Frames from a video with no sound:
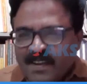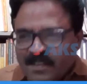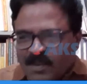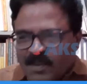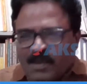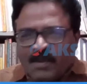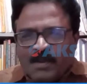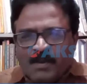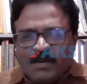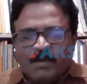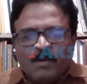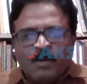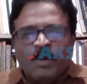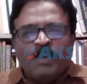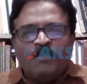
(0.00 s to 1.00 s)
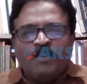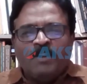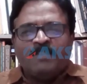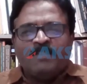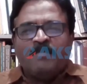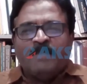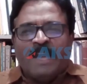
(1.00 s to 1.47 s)
So going
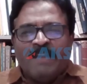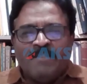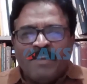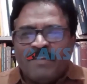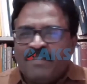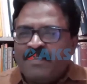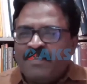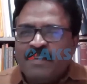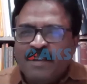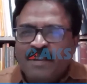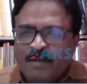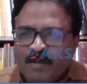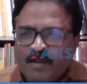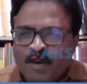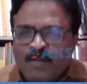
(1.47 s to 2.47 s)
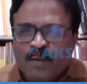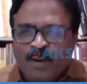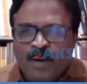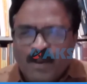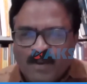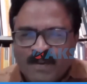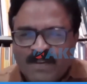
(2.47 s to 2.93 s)
for some diverse
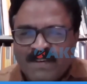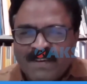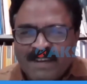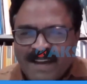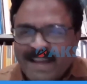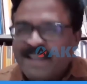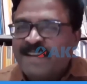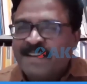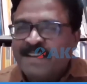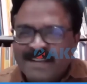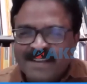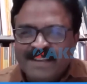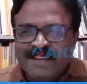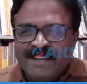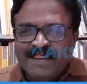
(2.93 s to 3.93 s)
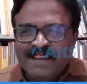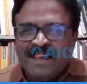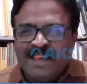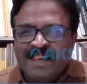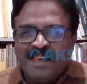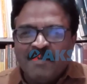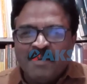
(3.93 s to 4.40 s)
portfolios, like in
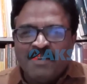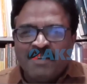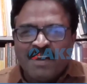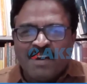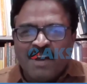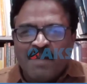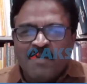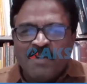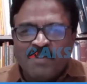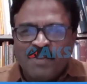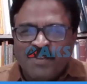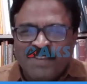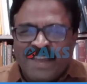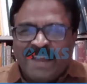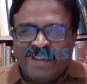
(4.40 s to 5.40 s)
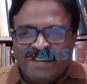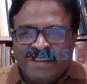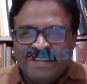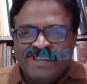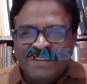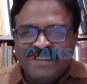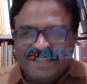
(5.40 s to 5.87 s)
economics or commerce, you say,
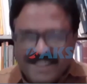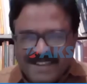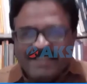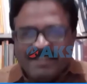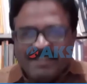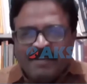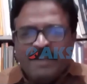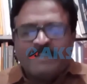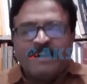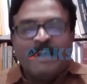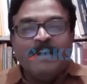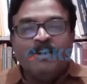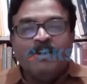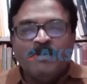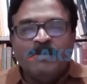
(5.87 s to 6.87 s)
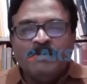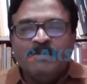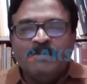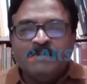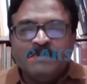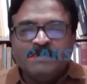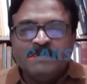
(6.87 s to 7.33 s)
we are trying
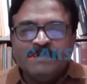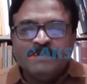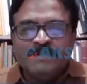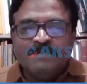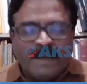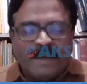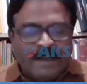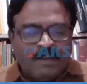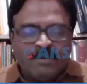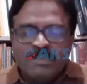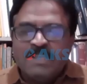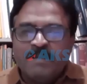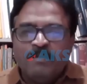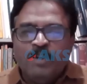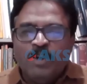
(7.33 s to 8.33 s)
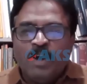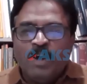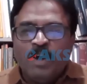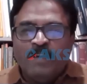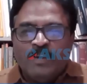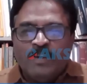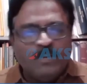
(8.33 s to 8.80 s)
to find out some new
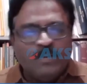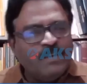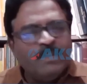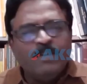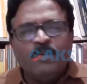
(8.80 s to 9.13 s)
avenues.